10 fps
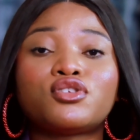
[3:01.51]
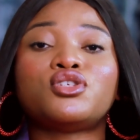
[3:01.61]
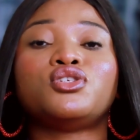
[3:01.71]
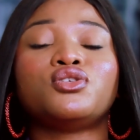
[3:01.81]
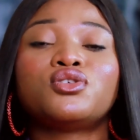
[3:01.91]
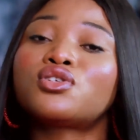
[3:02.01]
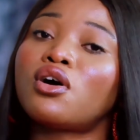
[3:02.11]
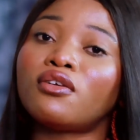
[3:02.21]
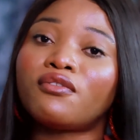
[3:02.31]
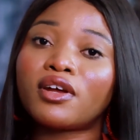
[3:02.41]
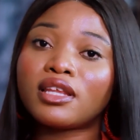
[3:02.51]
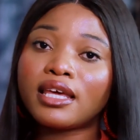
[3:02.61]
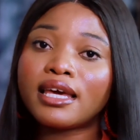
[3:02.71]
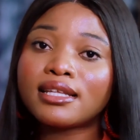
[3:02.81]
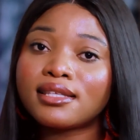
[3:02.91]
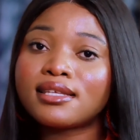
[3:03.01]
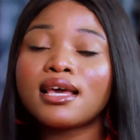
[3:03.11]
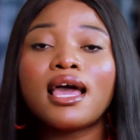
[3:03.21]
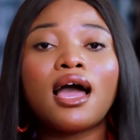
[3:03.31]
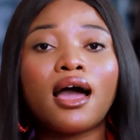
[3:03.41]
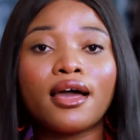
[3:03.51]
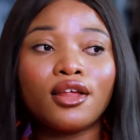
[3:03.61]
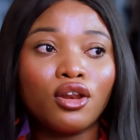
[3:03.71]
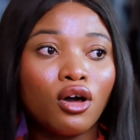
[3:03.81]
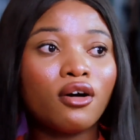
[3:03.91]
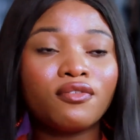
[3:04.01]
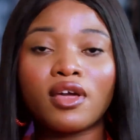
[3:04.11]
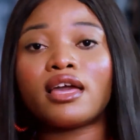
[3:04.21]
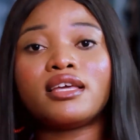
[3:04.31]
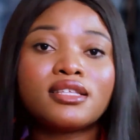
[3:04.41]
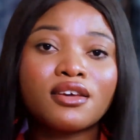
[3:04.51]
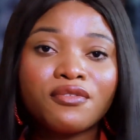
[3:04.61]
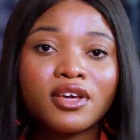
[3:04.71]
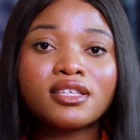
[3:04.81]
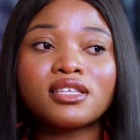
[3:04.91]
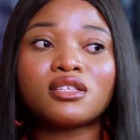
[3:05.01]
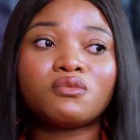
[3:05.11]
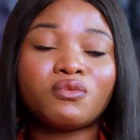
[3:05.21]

to use ConvertKit. I love their interface. It's